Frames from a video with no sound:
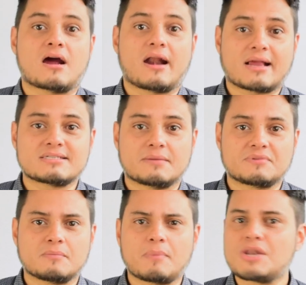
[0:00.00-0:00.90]
are
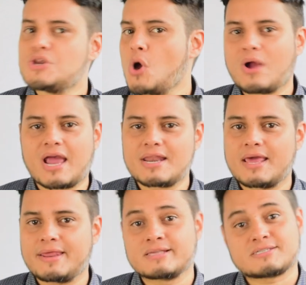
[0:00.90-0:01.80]
accepted but no
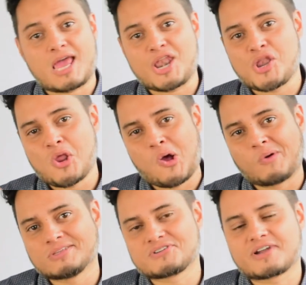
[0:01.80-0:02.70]
Canadians and
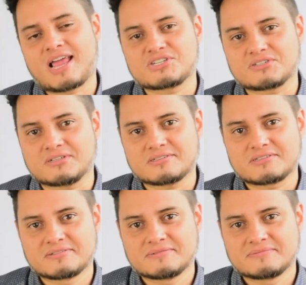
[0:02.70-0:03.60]
no internationals.